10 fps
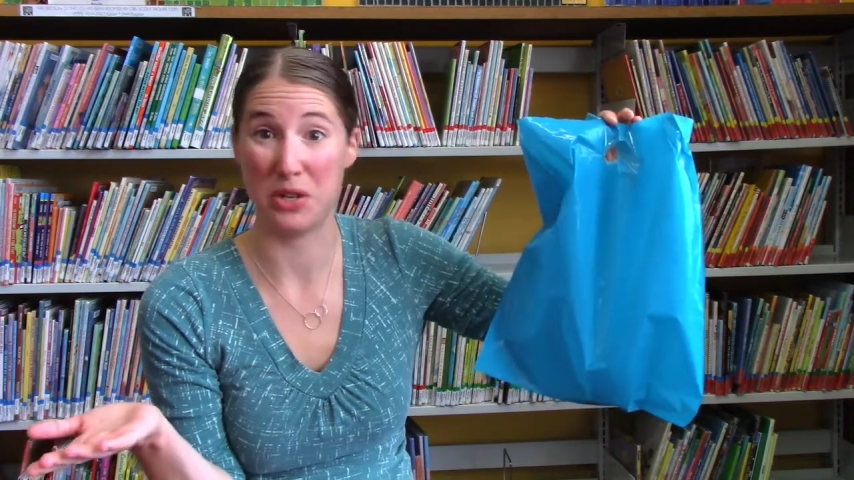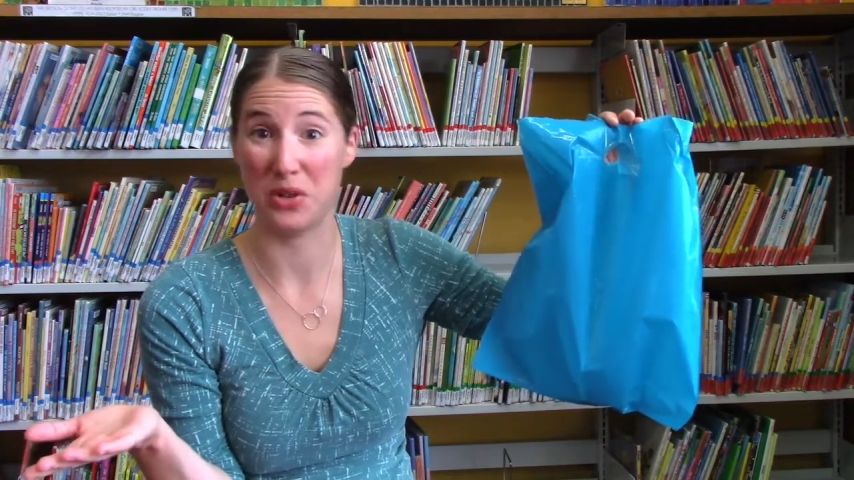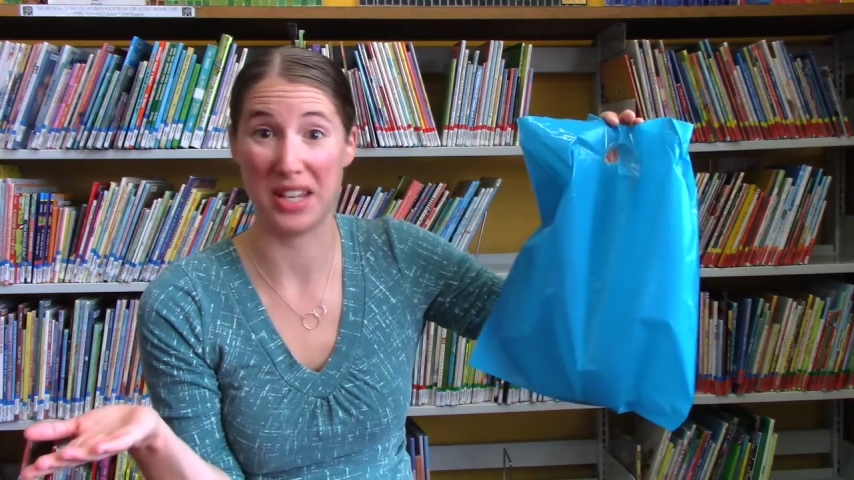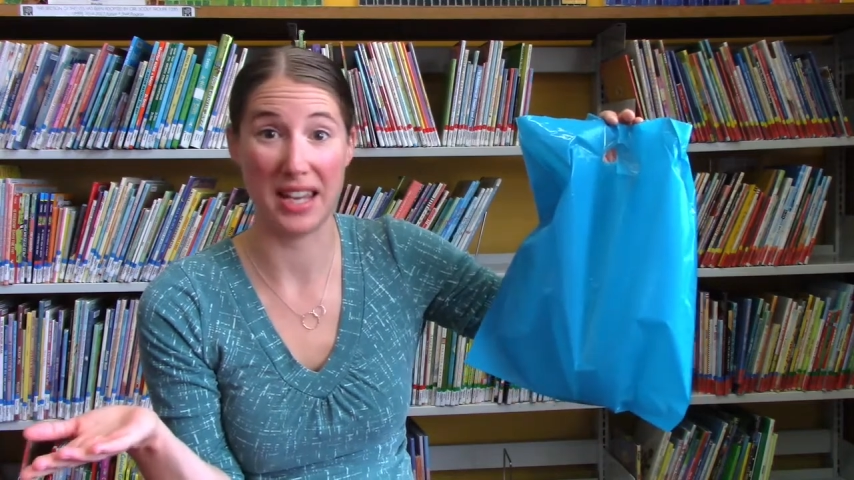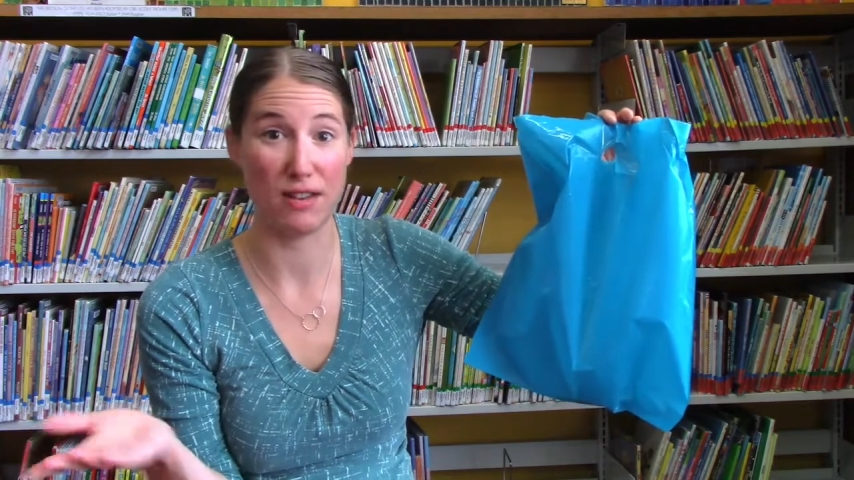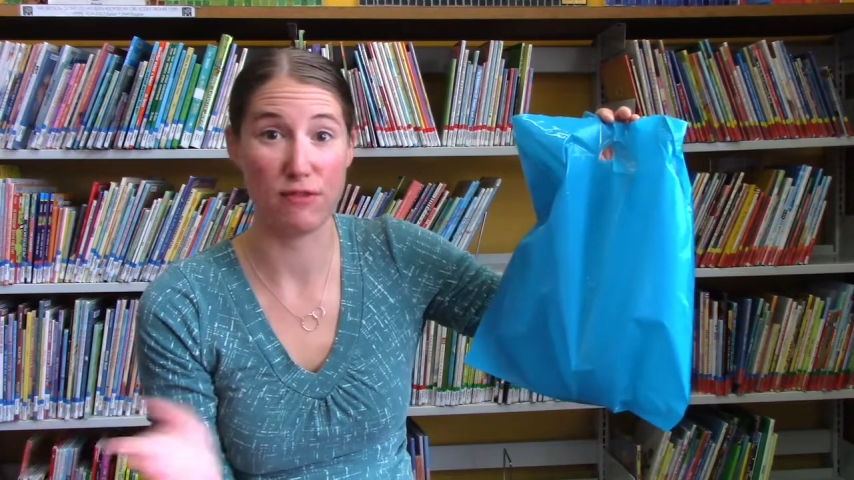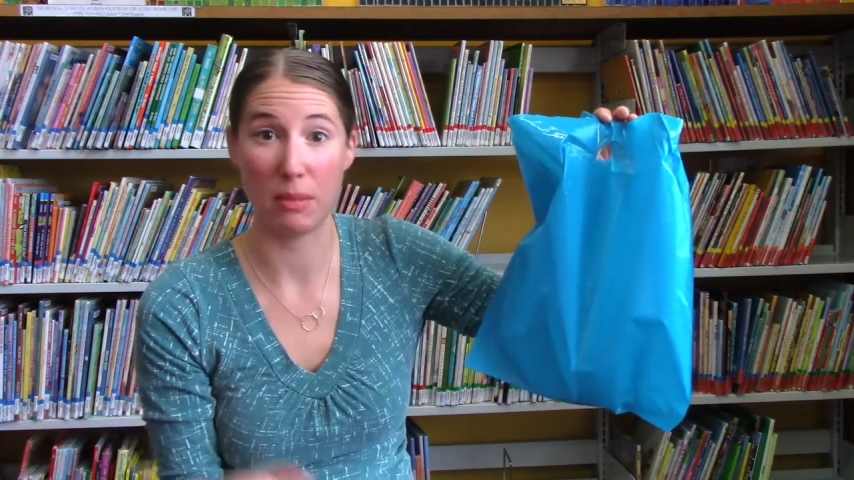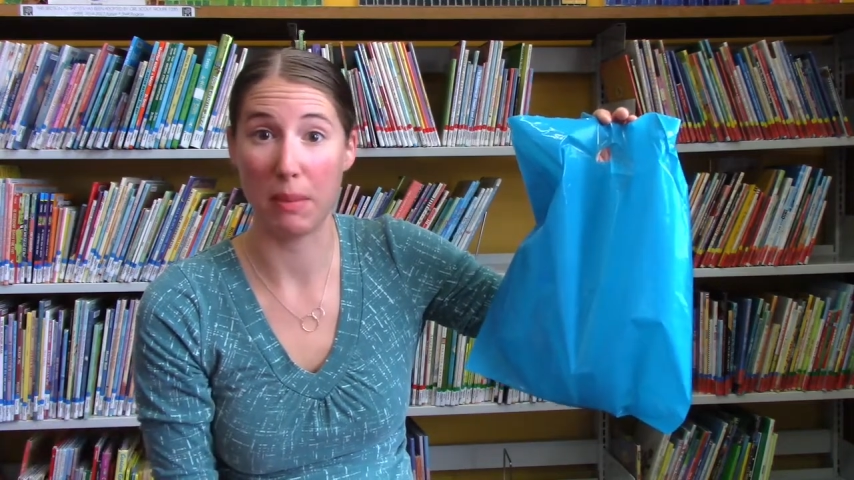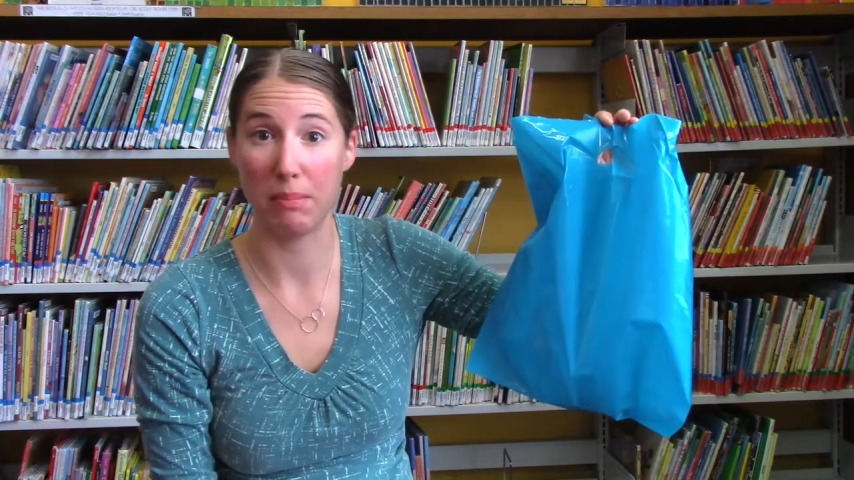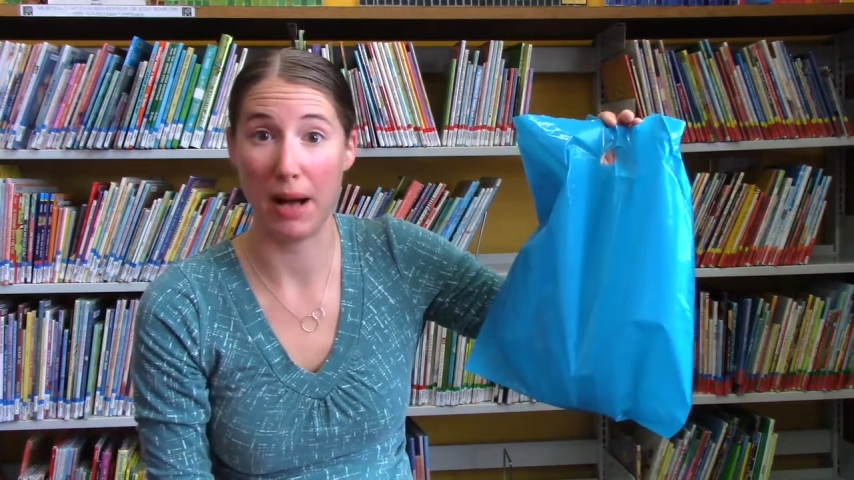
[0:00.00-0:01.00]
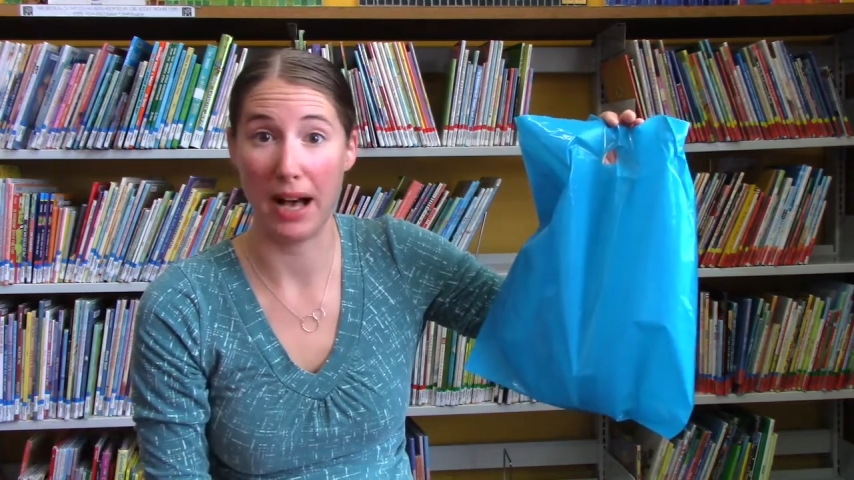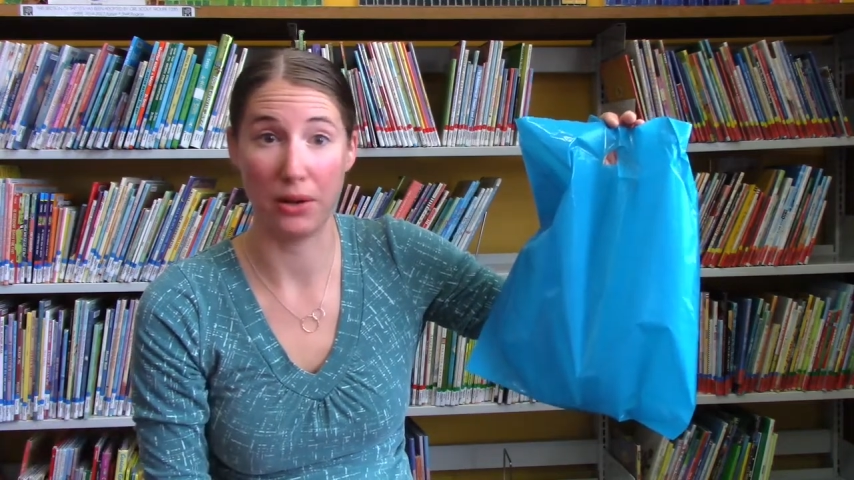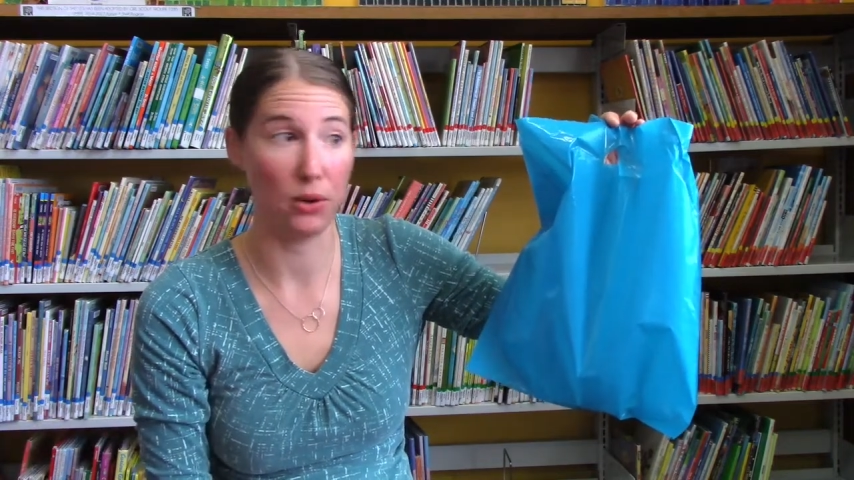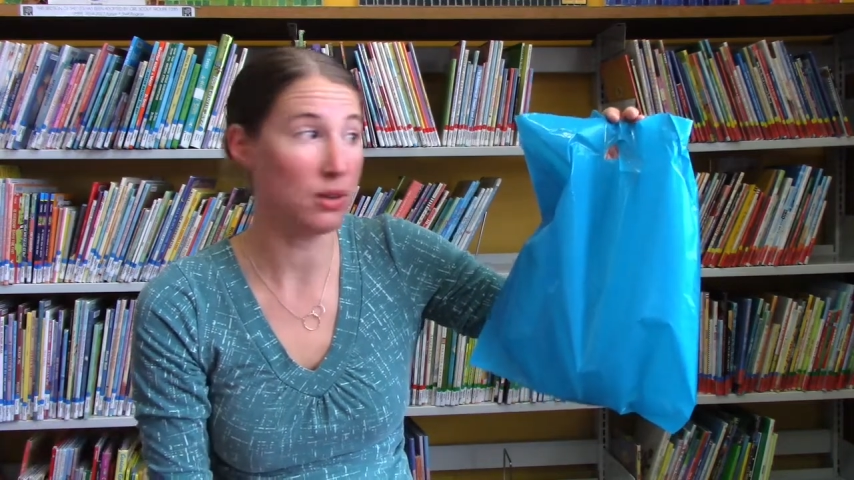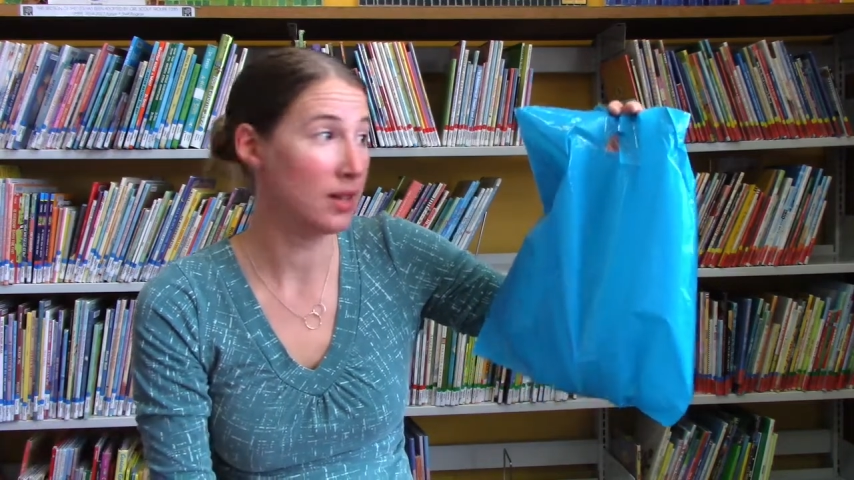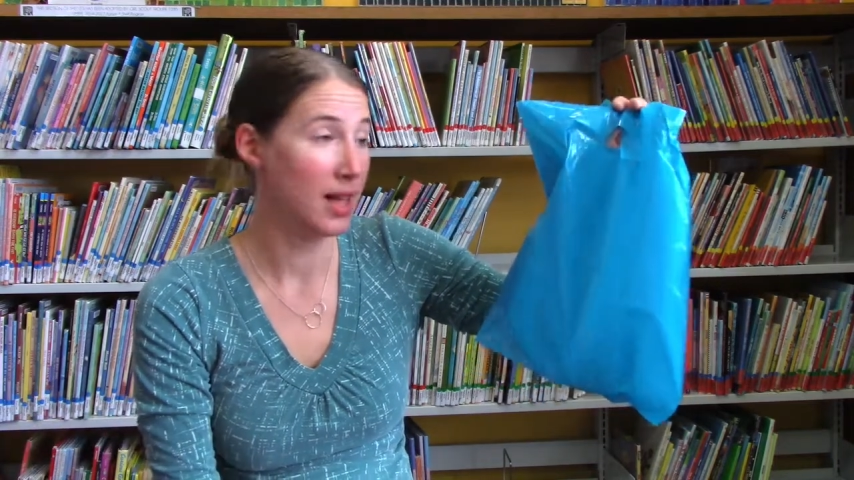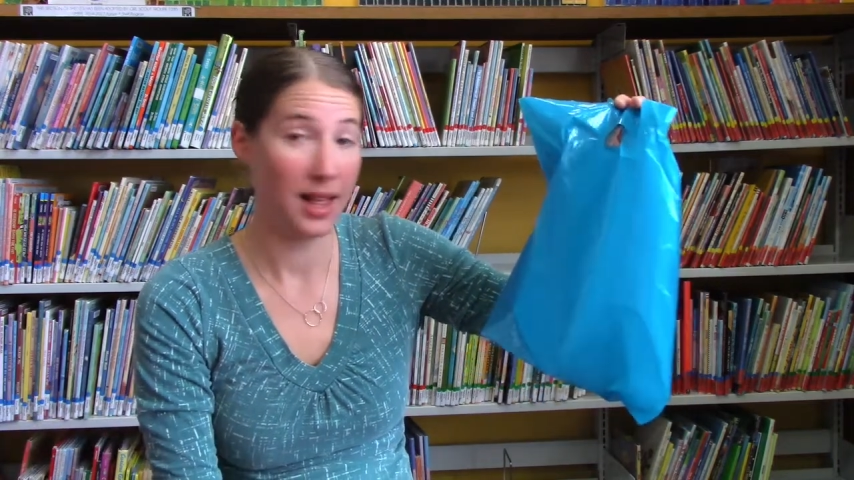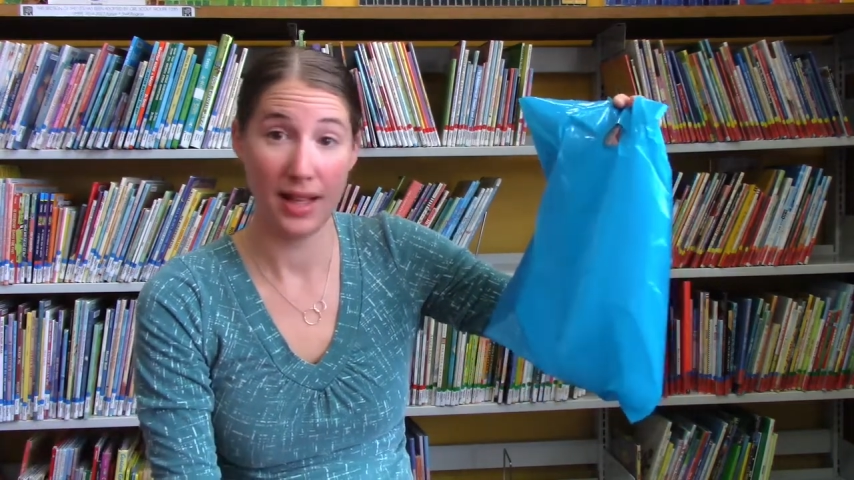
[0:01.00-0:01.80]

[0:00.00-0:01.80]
drinking it from a bottle.